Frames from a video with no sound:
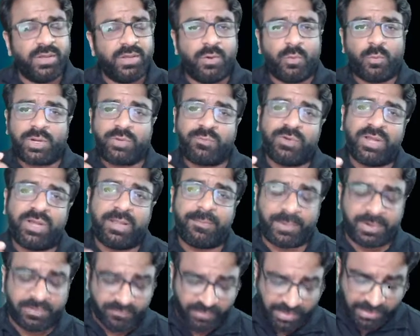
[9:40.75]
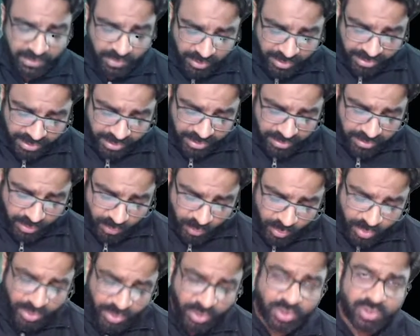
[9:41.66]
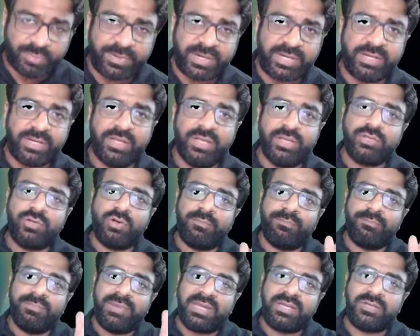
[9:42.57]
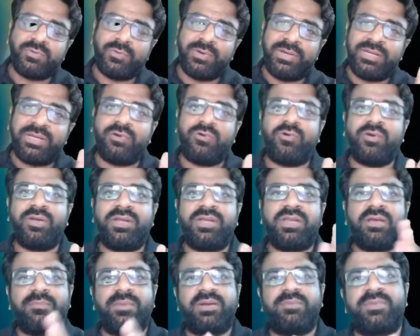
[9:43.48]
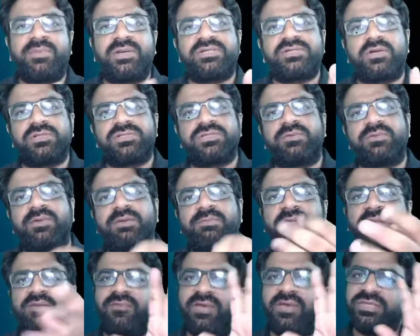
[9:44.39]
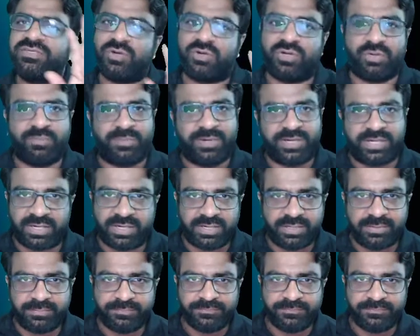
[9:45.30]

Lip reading: What will happen when you read the whole document, your May 2020 amendments also will be revised automatically.